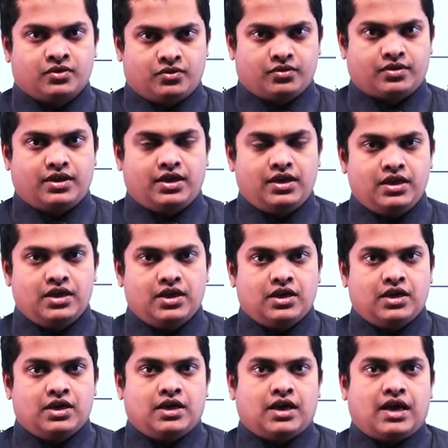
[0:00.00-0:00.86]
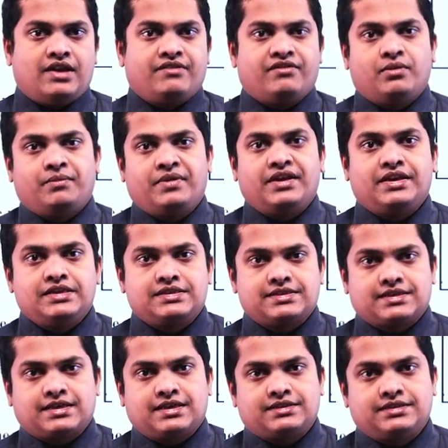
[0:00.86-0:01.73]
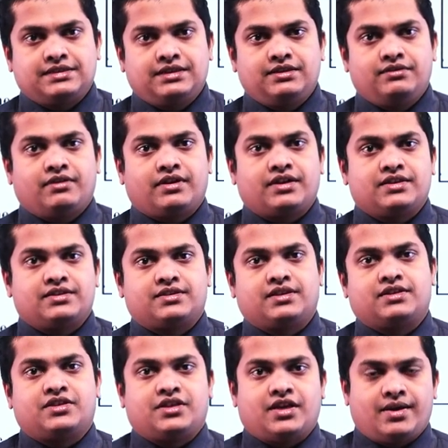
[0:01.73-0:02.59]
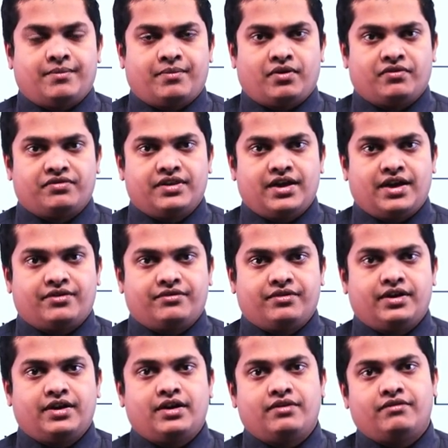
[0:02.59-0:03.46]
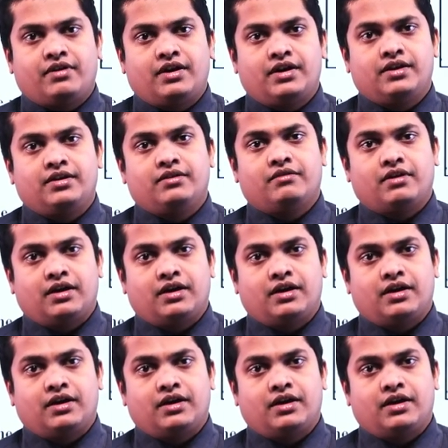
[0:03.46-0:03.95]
Okay, and we'll be discussing what is the shape of that one and why,